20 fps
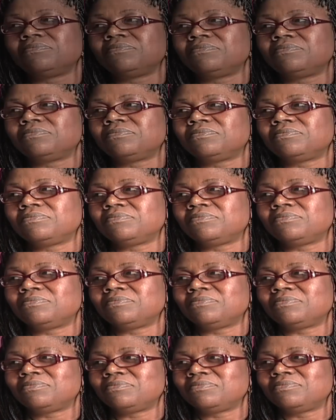would be so
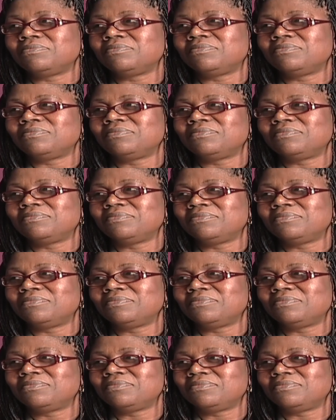kind as to
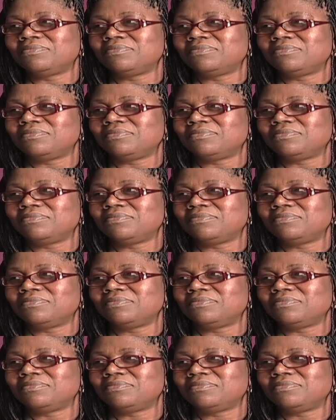take a,